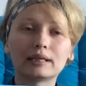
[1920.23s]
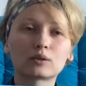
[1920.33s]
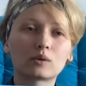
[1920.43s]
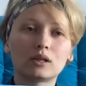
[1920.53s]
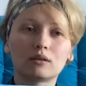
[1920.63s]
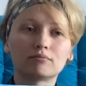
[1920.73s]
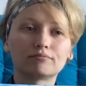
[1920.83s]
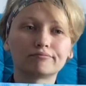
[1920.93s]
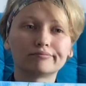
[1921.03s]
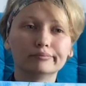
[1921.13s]
it will
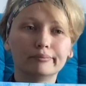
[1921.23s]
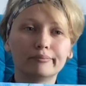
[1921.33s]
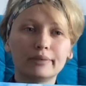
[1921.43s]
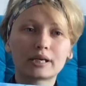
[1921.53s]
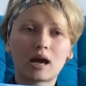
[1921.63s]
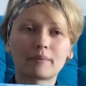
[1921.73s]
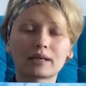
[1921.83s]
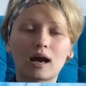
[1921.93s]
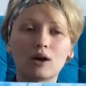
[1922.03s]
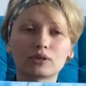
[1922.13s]
be coming
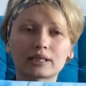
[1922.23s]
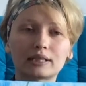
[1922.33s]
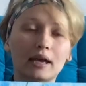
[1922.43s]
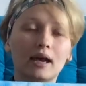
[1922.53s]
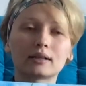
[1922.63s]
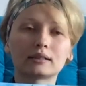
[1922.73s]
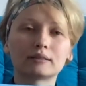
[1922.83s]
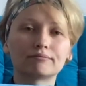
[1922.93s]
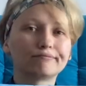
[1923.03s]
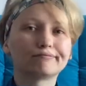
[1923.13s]
out again
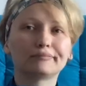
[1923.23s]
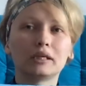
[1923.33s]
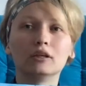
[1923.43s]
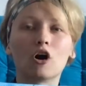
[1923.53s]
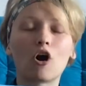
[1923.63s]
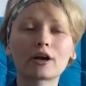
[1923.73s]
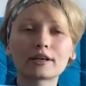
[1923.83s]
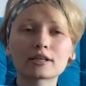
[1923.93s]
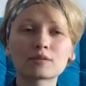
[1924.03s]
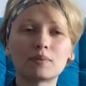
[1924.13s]
in
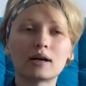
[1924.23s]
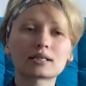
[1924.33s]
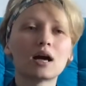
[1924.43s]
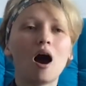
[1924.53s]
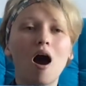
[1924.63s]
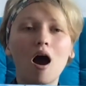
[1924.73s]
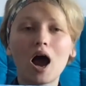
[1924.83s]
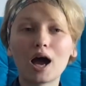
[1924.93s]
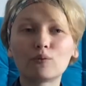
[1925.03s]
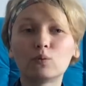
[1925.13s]
August but
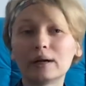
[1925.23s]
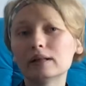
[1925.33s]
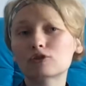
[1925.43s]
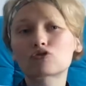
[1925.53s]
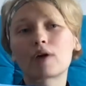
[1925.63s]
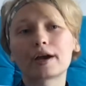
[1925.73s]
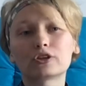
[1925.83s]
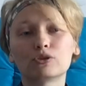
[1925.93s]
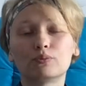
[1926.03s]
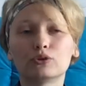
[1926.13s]
I will try
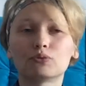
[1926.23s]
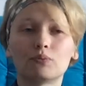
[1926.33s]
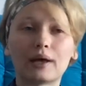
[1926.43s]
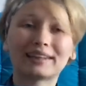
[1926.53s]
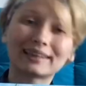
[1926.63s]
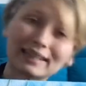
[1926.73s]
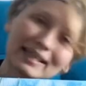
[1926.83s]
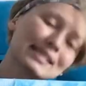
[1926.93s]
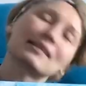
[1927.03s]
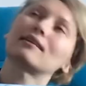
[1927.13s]
to put at
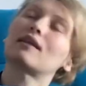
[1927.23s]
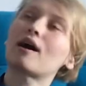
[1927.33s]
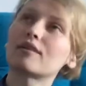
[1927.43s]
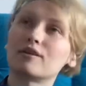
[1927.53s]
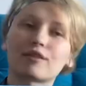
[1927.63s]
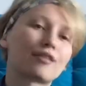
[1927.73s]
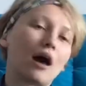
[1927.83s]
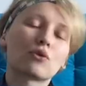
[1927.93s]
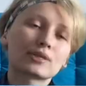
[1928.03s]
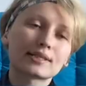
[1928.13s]
least another
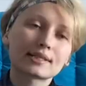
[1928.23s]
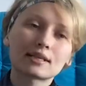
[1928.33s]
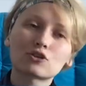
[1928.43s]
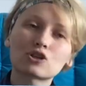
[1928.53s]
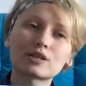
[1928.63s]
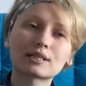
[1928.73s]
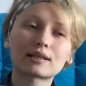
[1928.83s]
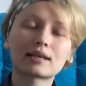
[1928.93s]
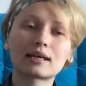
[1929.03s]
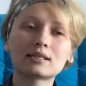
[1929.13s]
thousand stitches
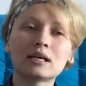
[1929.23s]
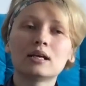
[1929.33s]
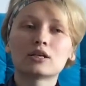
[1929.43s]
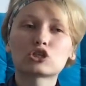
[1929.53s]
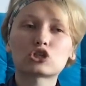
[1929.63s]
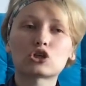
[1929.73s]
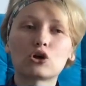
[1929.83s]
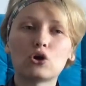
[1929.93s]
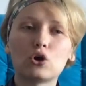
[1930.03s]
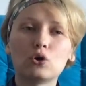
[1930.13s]
in it
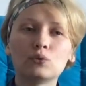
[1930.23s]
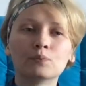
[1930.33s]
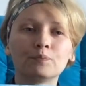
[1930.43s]
so